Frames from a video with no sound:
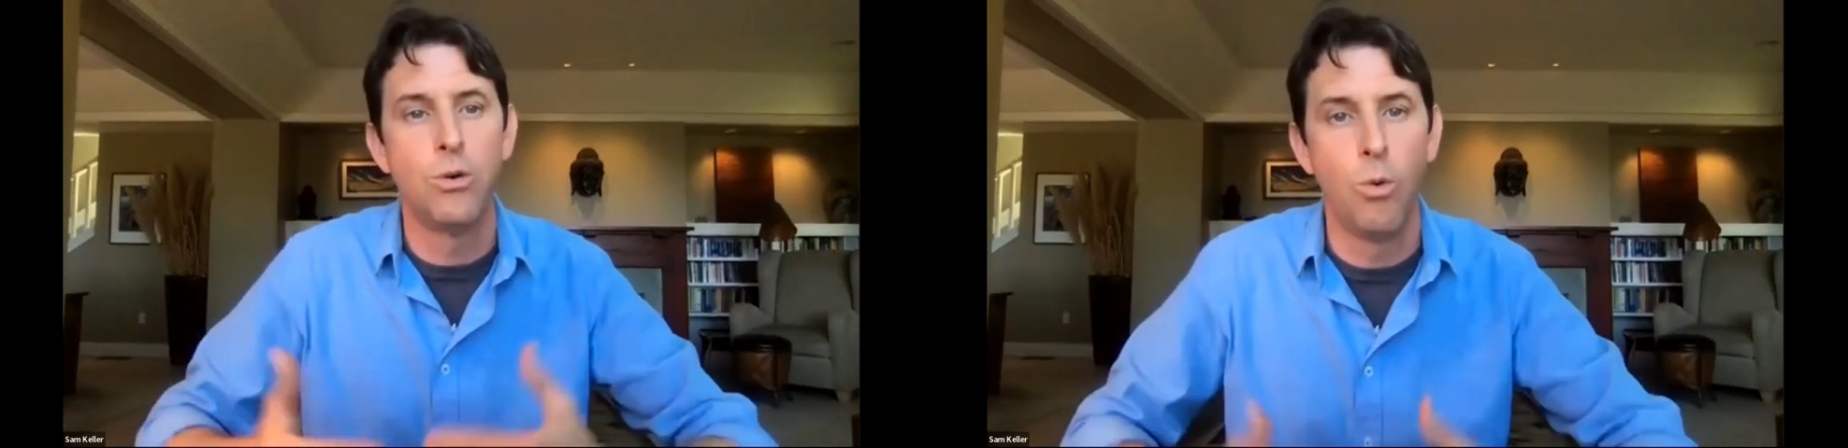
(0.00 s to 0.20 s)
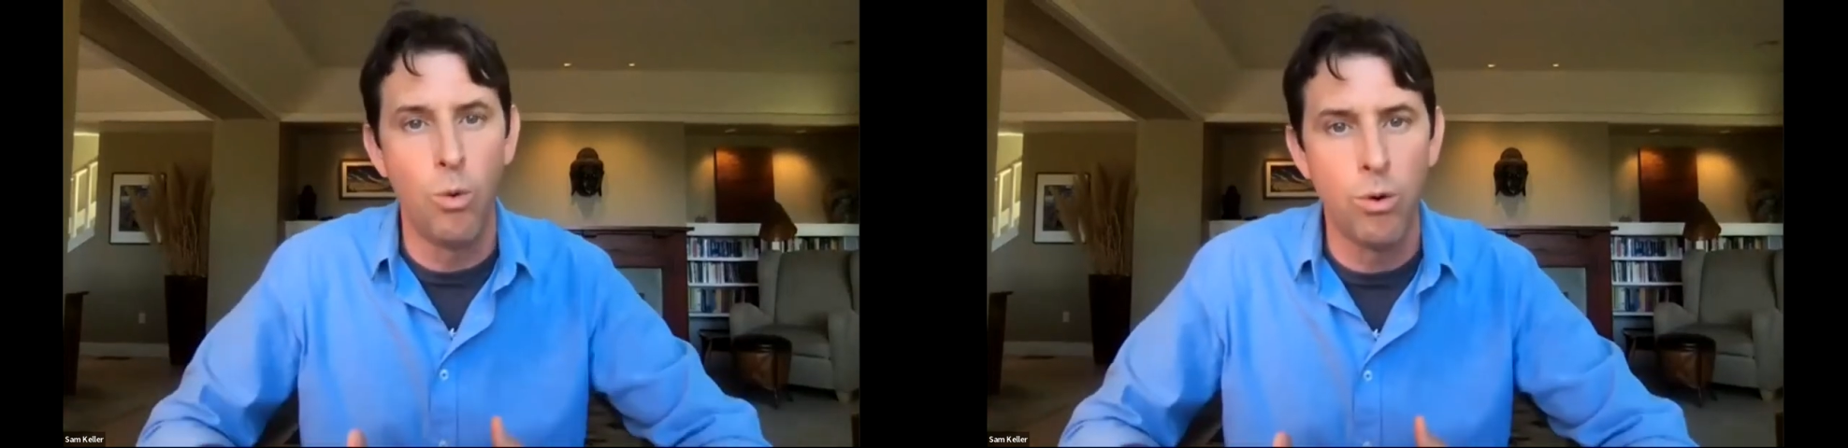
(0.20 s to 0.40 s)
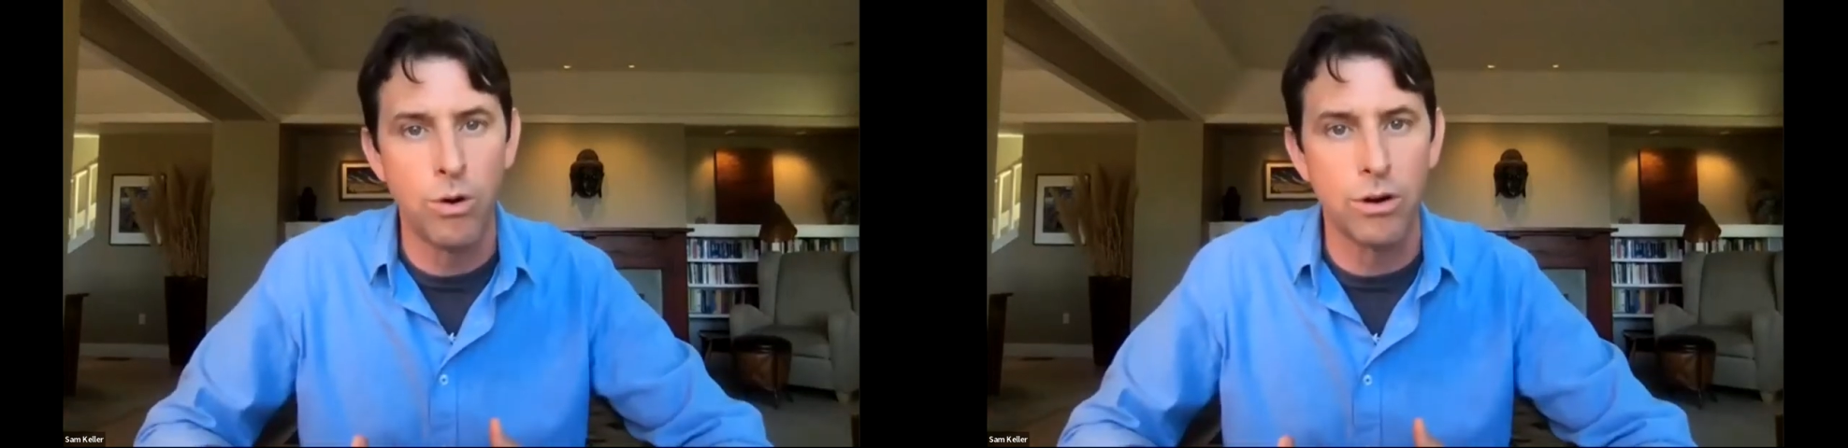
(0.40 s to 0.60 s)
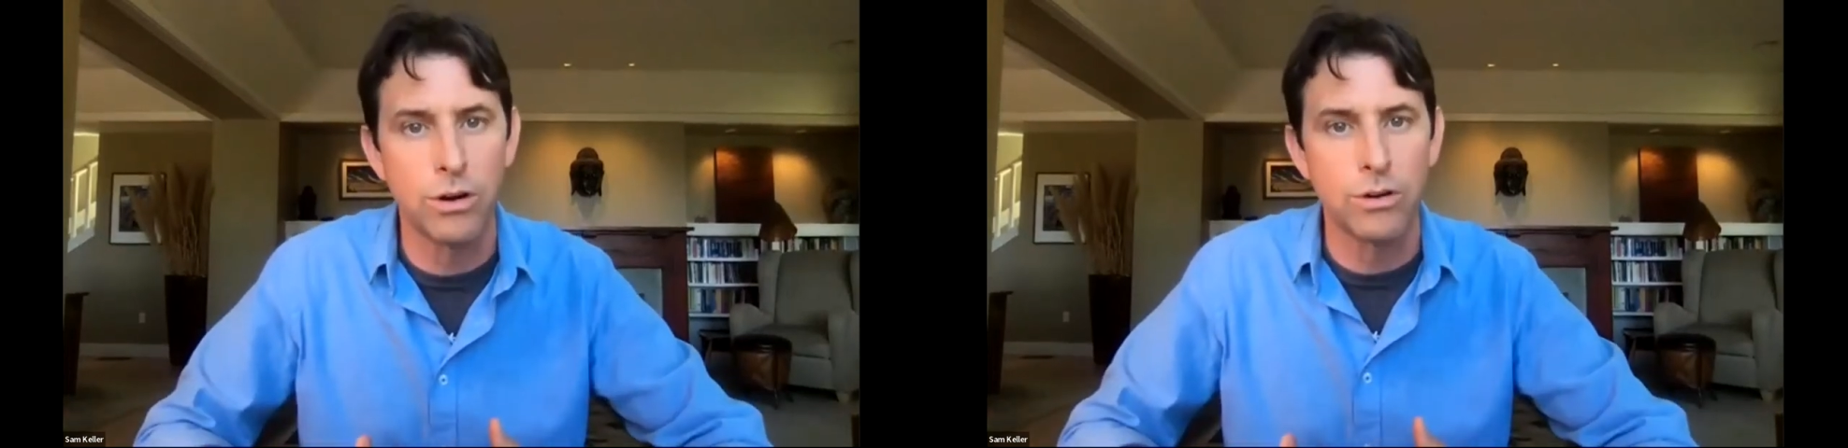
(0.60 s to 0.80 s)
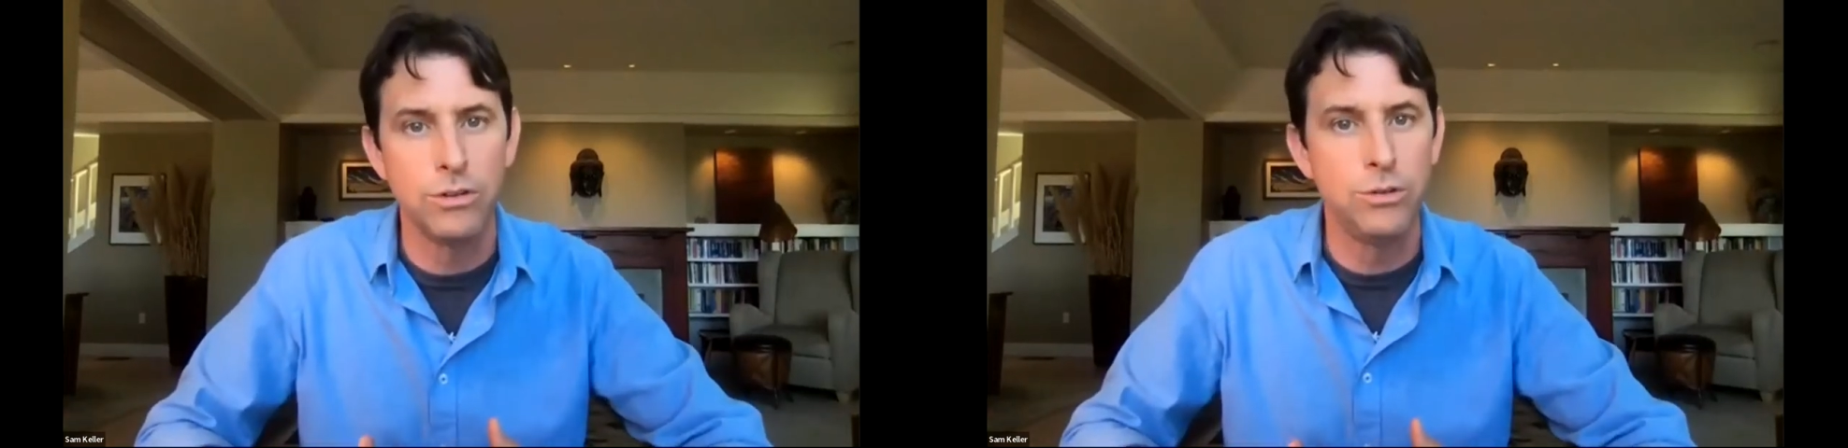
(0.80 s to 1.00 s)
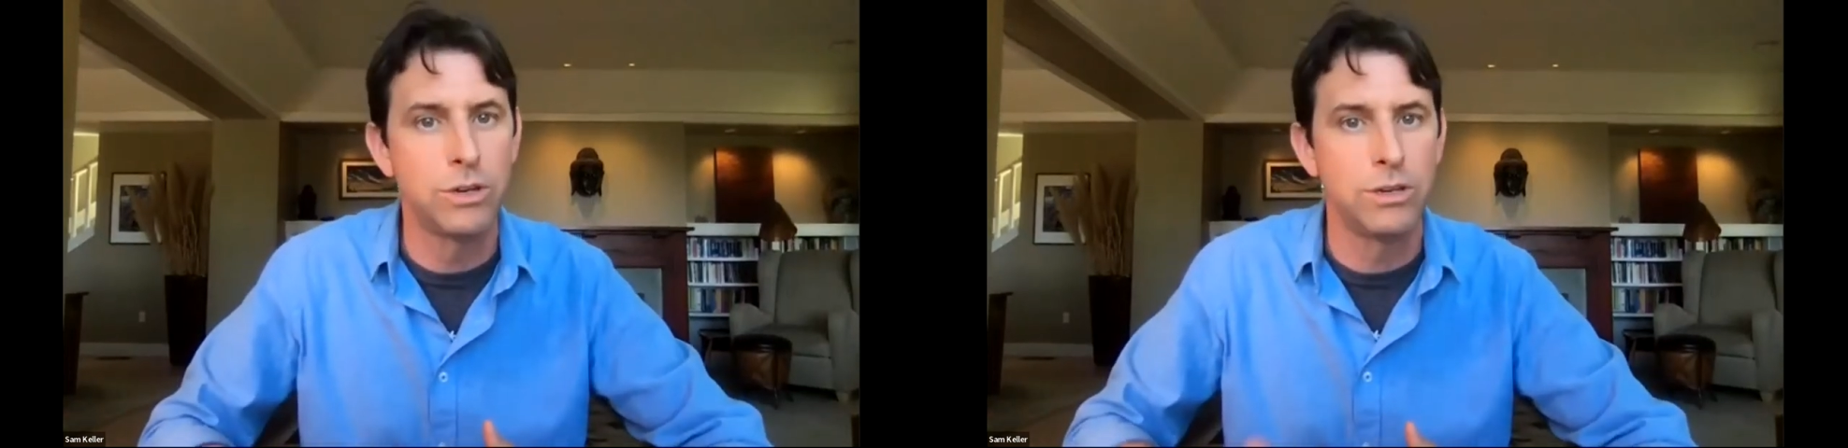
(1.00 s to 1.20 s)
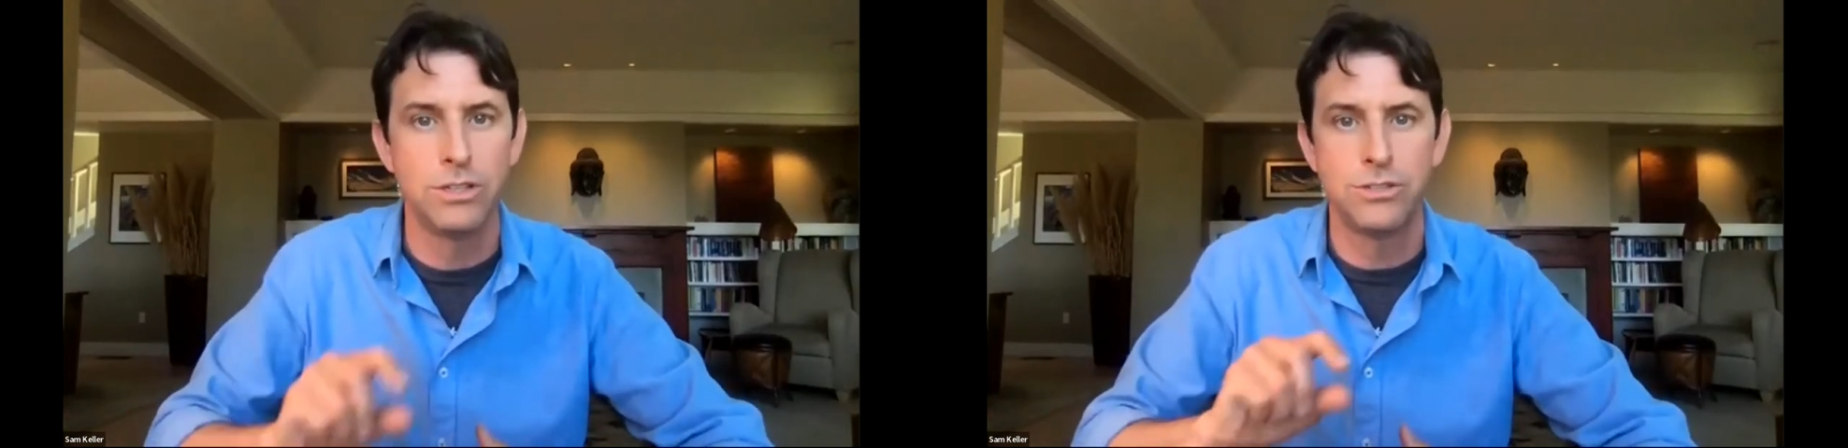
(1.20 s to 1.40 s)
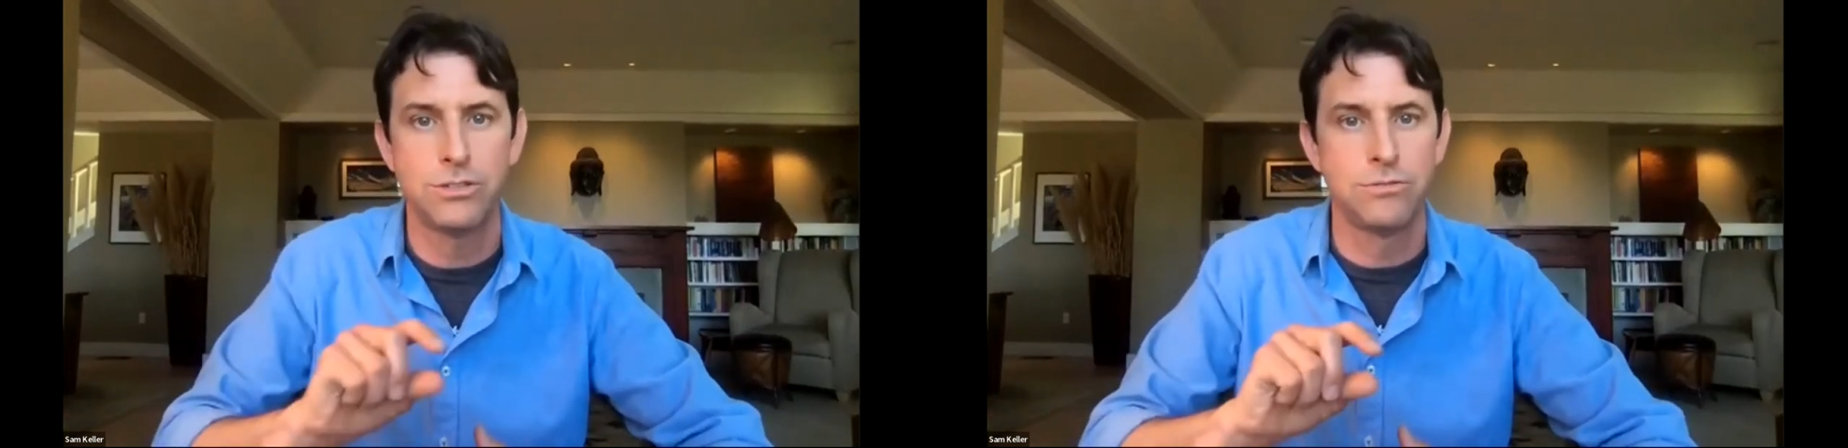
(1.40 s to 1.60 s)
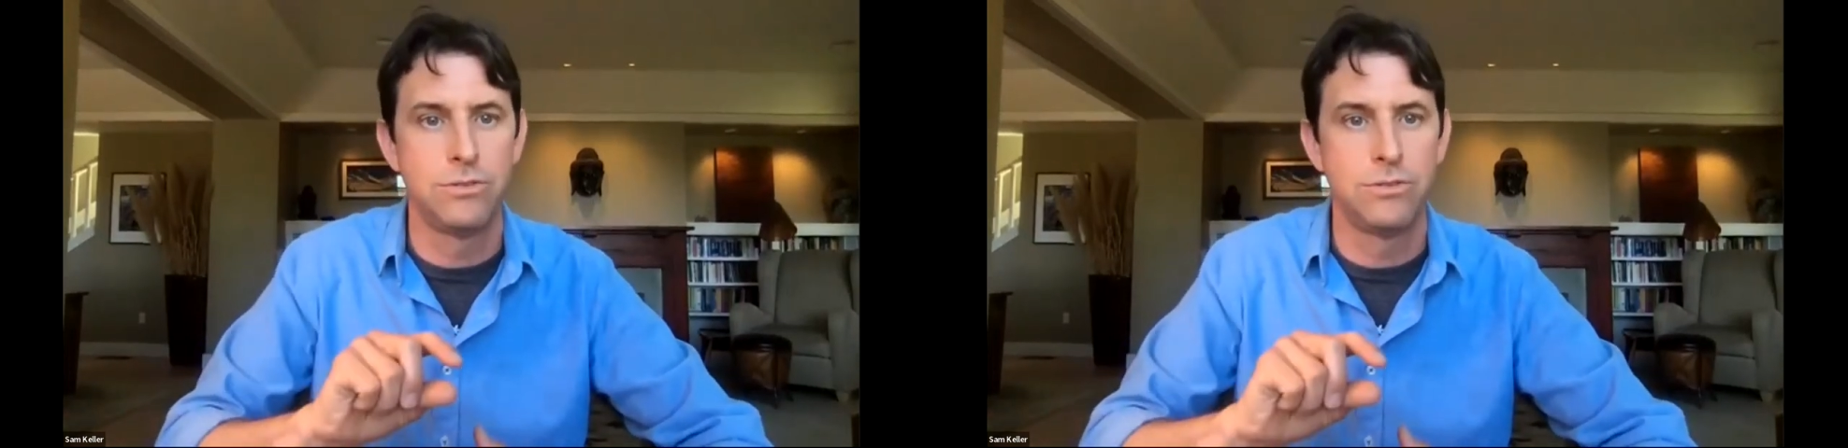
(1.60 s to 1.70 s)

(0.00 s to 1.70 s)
or you can just